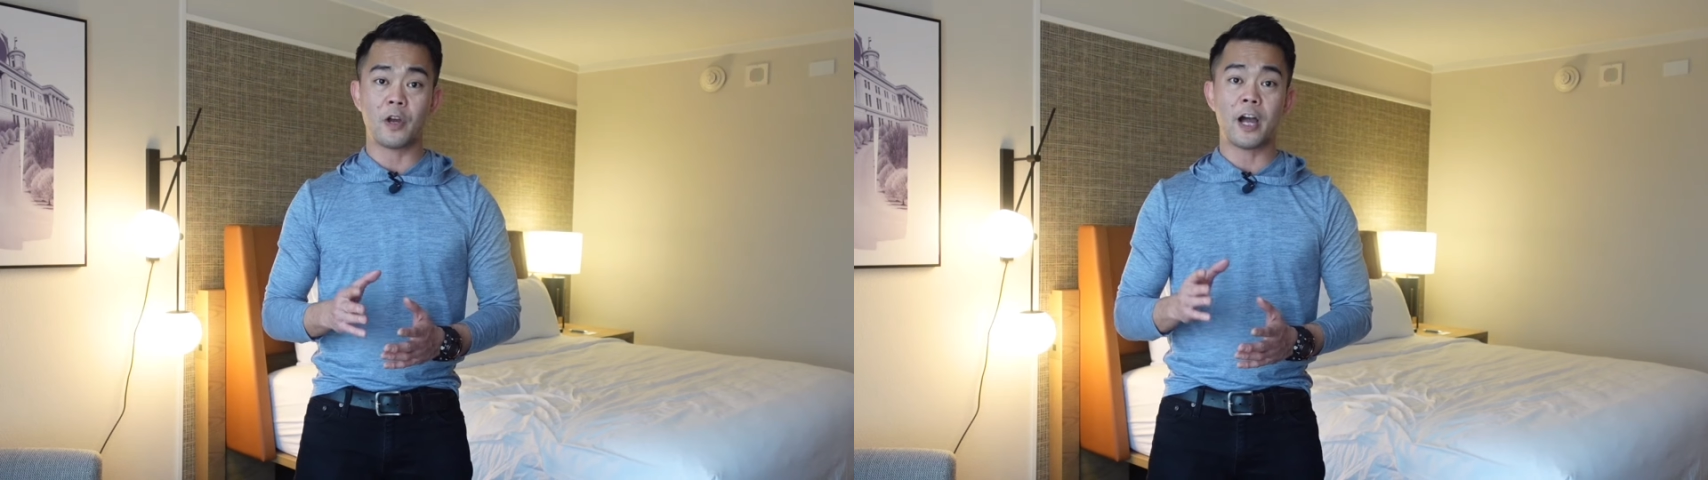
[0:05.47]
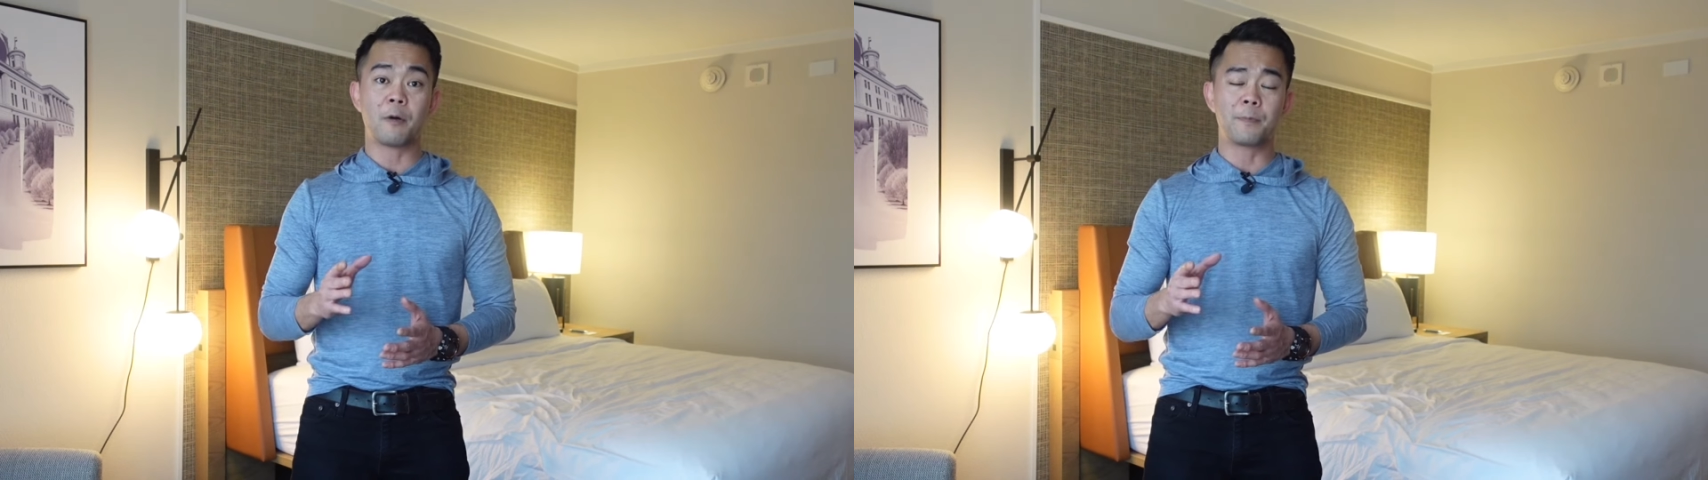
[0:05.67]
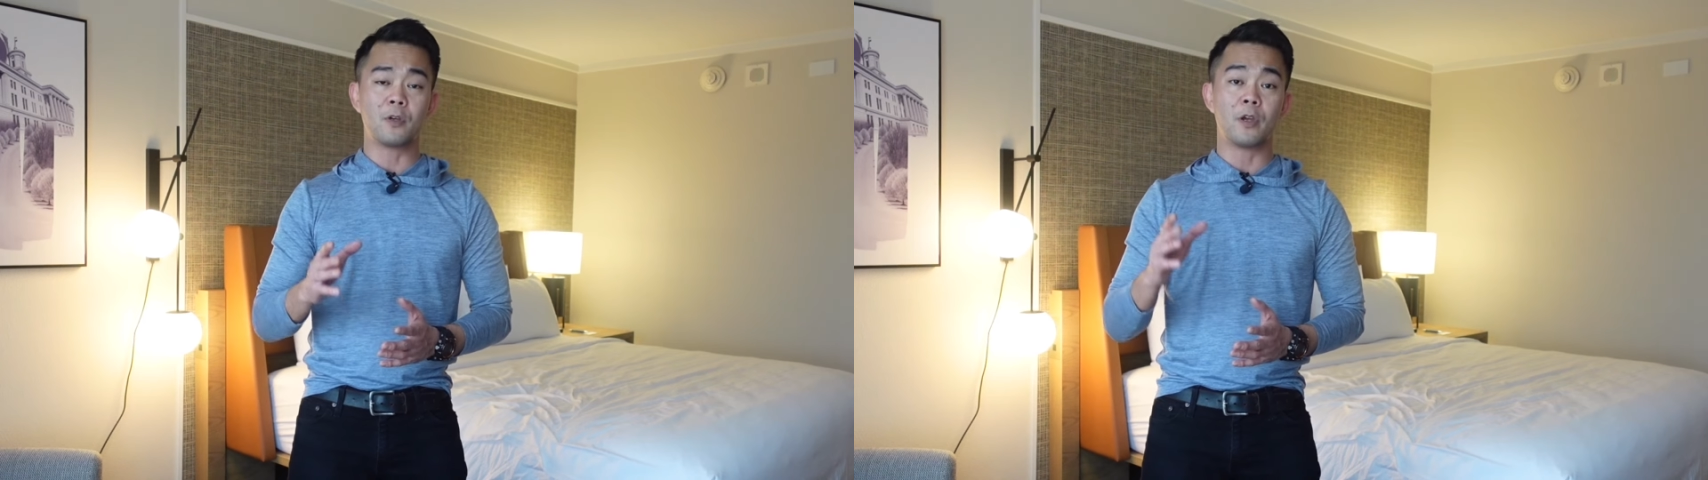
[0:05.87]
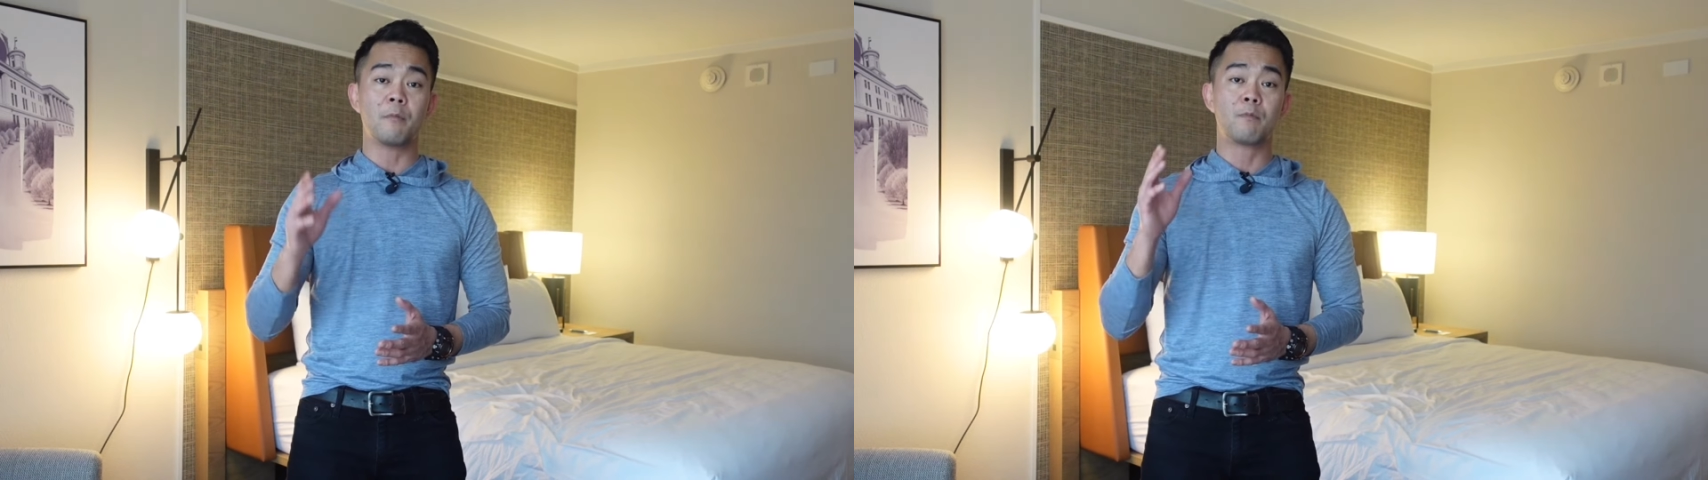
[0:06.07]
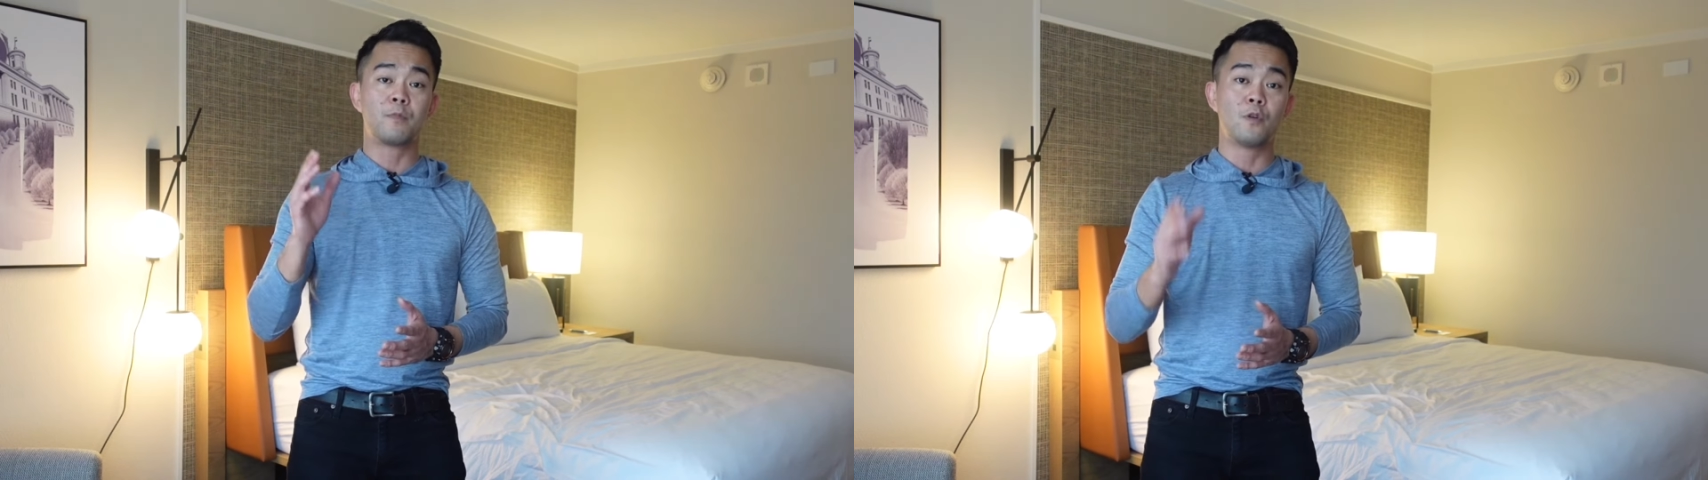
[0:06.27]
help you
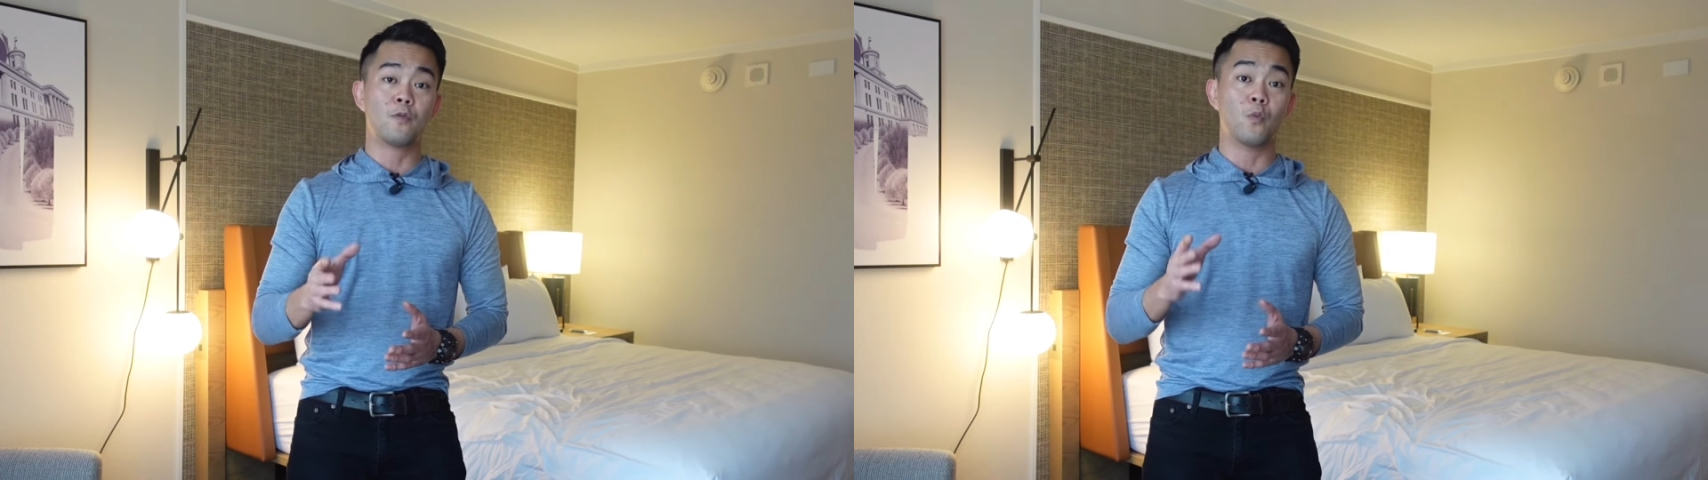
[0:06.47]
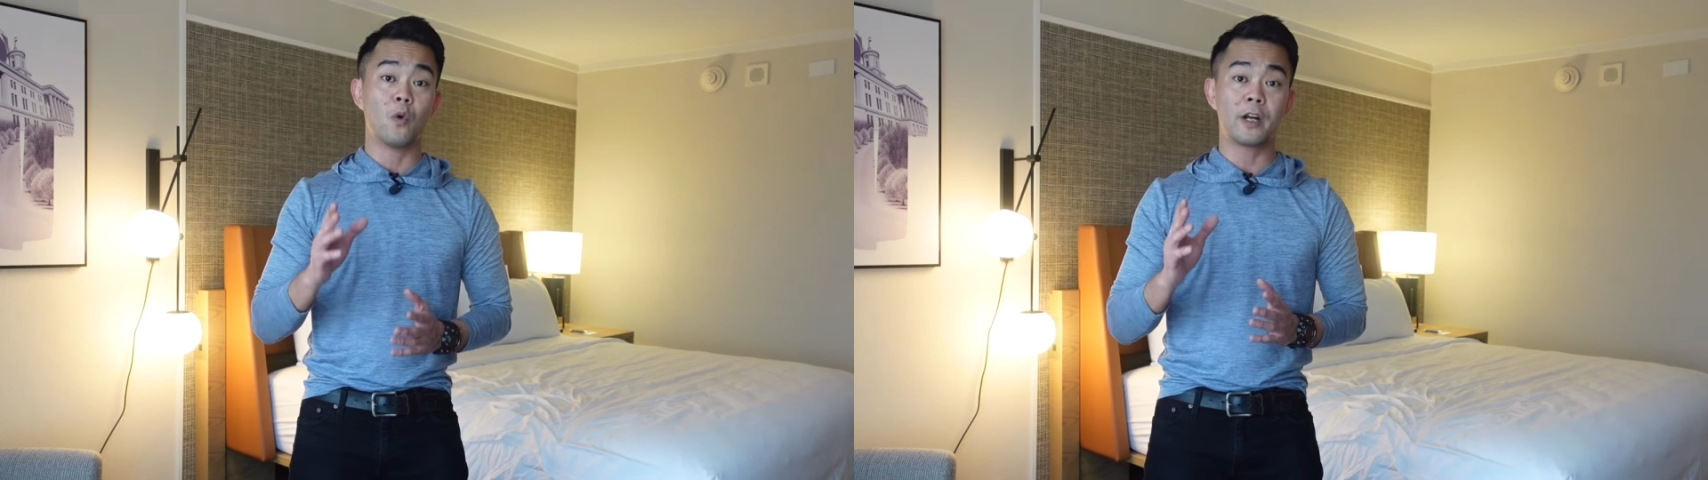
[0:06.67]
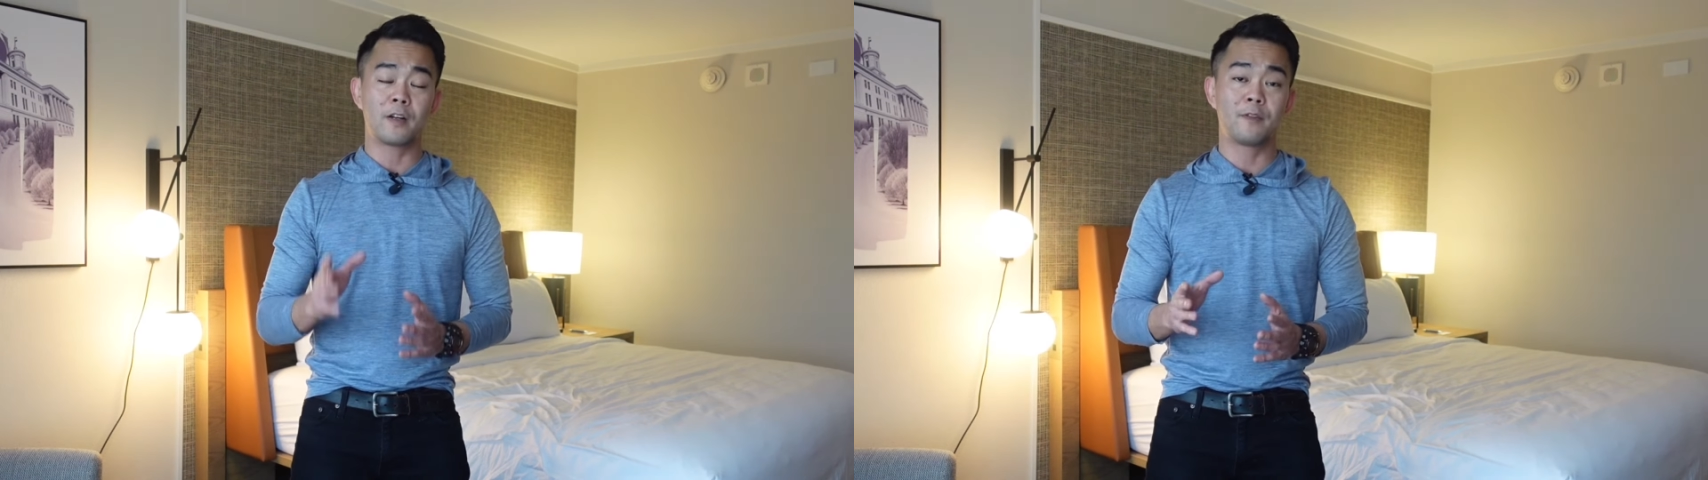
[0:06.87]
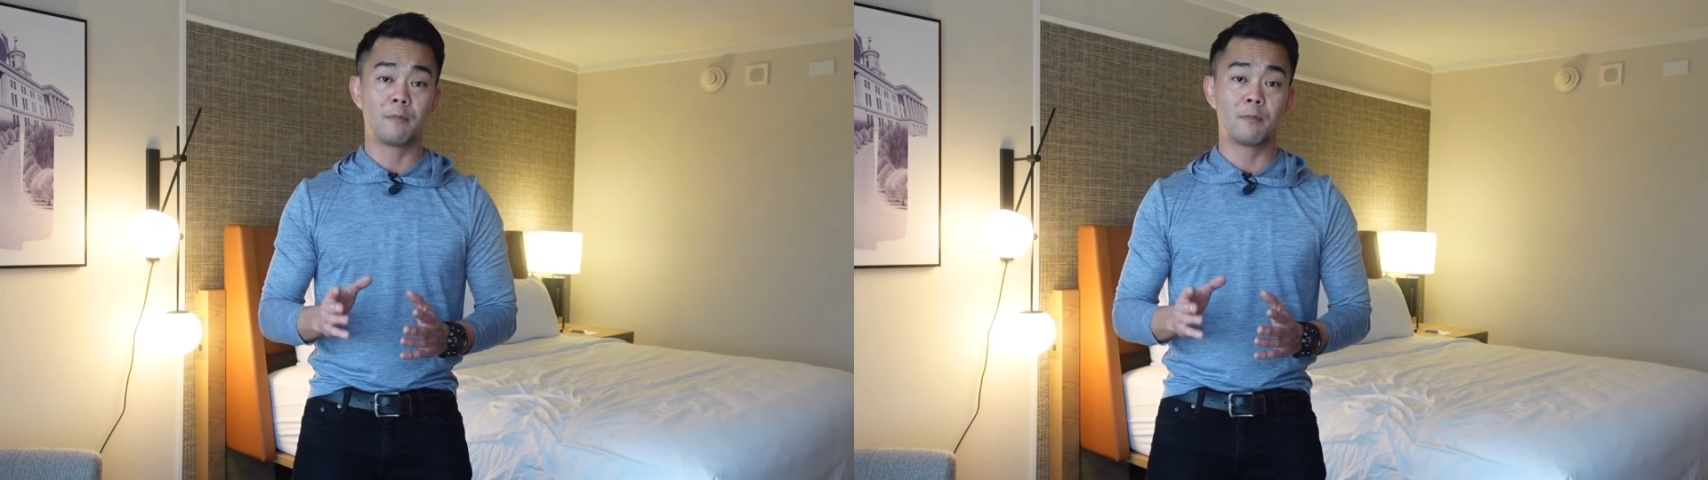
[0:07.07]
improve one of the